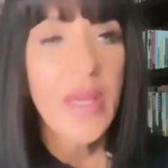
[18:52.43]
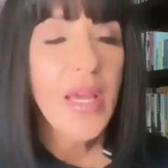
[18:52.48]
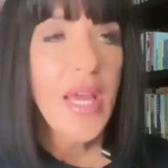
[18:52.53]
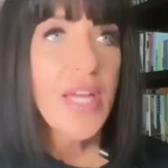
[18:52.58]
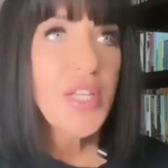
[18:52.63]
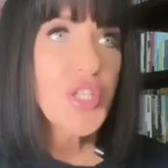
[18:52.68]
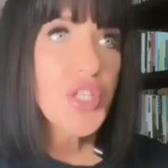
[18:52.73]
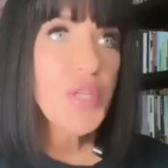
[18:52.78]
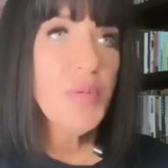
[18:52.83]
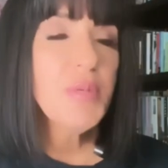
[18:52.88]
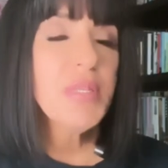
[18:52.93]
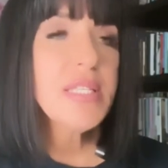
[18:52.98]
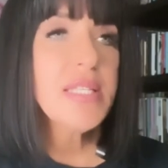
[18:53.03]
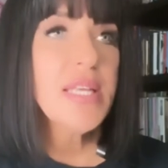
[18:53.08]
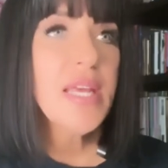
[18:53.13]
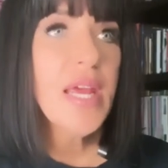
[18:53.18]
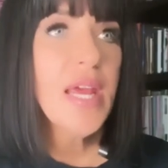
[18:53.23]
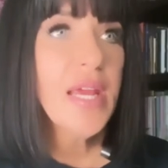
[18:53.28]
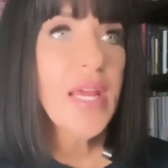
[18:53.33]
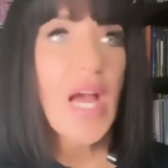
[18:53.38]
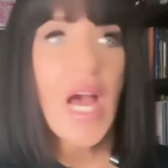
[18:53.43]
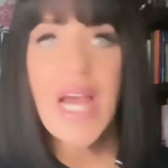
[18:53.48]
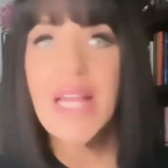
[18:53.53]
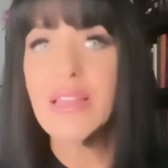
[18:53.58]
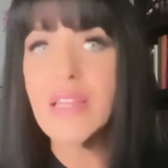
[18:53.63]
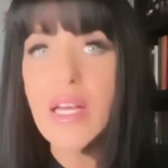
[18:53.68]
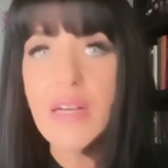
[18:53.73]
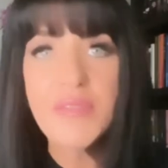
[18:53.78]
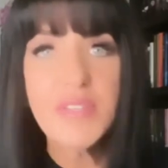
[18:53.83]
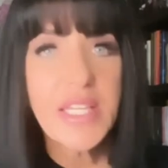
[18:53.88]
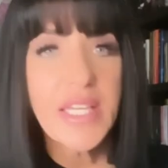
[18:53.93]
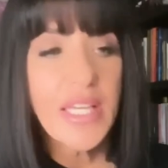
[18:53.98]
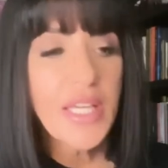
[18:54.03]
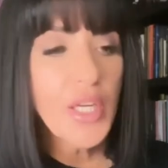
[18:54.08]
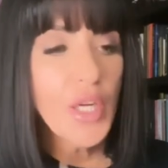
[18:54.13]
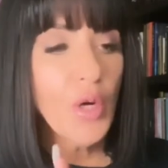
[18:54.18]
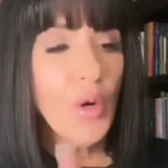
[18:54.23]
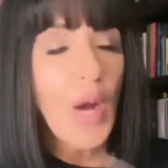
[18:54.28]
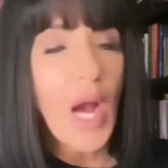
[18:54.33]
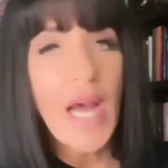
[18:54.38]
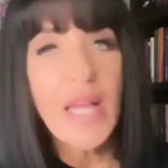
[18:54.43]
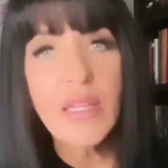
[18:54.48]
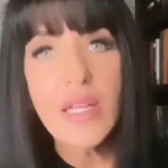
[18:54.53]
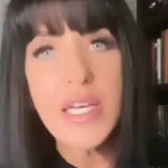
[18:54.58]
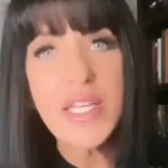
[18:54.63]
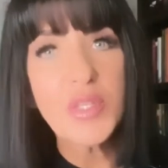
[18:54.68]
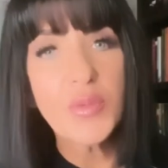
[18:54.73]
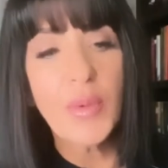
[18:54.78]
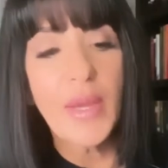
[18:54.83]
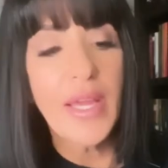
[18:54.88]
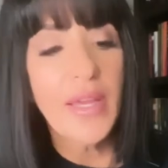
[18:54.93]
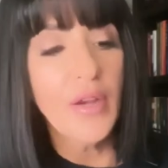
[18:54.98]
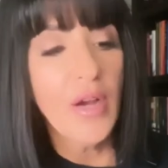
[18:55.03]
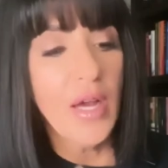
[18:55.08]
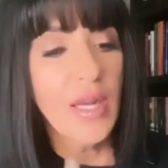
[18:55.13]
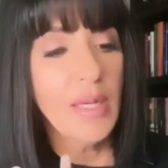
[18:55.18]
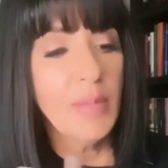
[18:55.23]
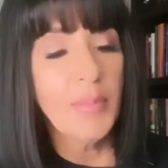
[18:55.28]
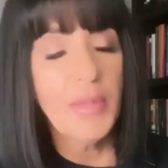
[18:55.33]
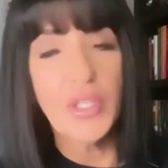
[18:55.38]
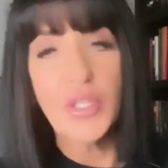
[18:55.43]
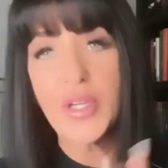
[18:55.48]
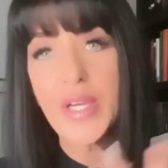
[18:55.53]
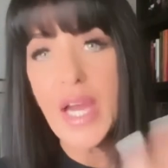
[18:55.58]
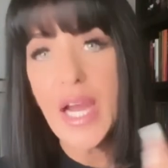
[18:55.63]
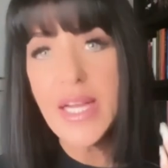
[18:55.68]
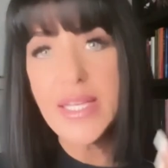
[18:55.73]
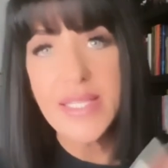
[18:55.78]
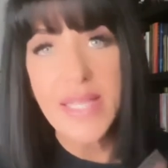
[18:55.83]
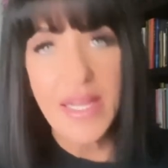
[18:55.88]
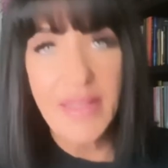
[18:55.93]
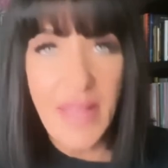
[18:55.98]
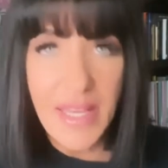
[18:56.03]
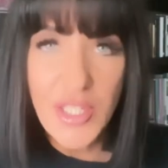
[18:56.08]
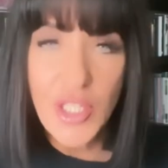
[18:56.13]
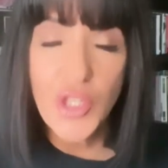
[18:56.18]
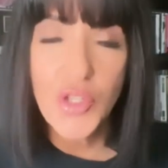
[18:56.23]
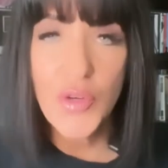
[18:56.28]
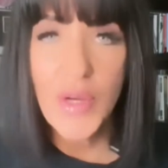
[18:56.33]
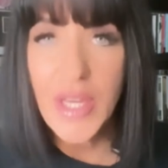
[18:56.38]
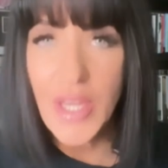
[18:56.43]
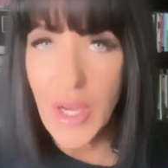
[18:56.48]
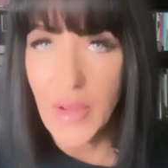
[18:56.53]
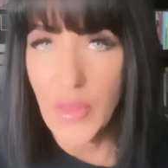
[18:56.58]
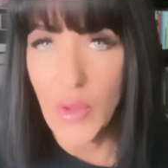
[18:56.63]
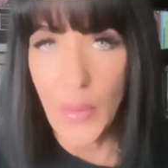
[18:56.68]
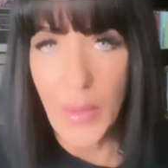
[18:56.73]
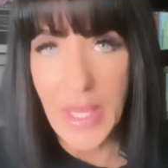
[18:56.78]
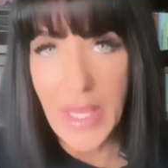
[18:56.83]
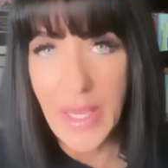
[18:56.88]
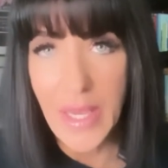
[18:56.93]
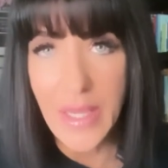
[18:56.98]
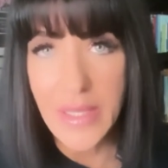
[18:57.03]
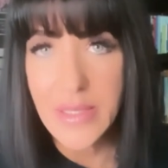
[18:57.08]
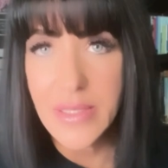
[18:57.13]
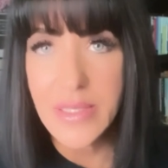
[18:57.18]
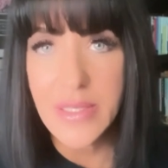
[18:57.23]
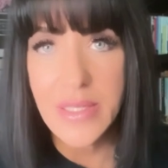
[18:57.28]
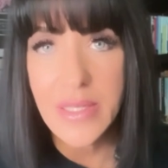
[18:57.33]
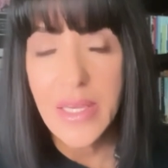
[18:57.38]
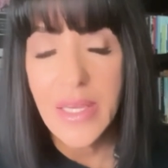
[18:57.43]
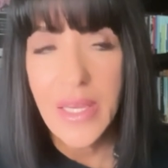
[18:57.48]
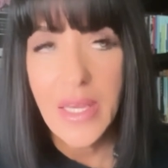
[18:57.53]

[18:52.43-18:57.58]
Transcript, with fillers: And she was saying, I loved keto, I lost weight on it, but you guys, I like to drink on the weekends.